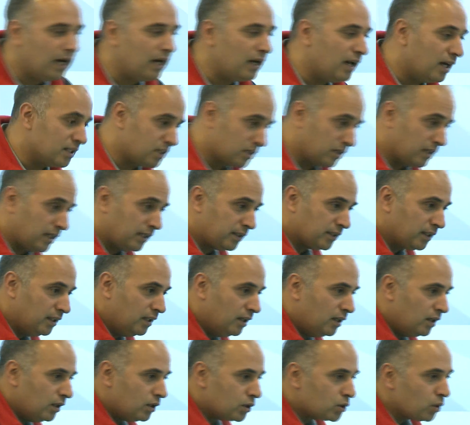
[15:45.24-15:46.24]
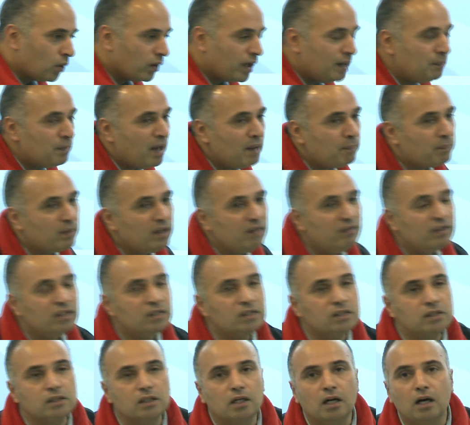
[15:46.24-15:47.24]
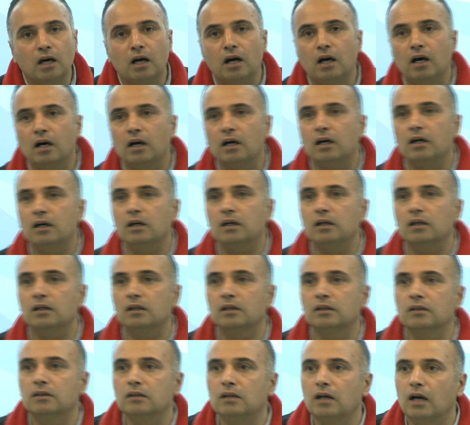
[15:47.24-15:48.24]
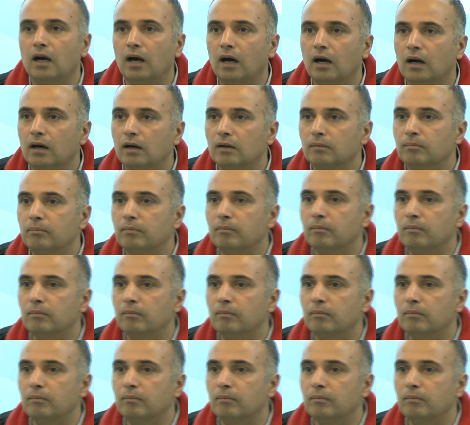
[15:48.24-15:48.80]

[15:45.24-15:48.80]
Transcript: I'll answer that. So in my previous uh, uh,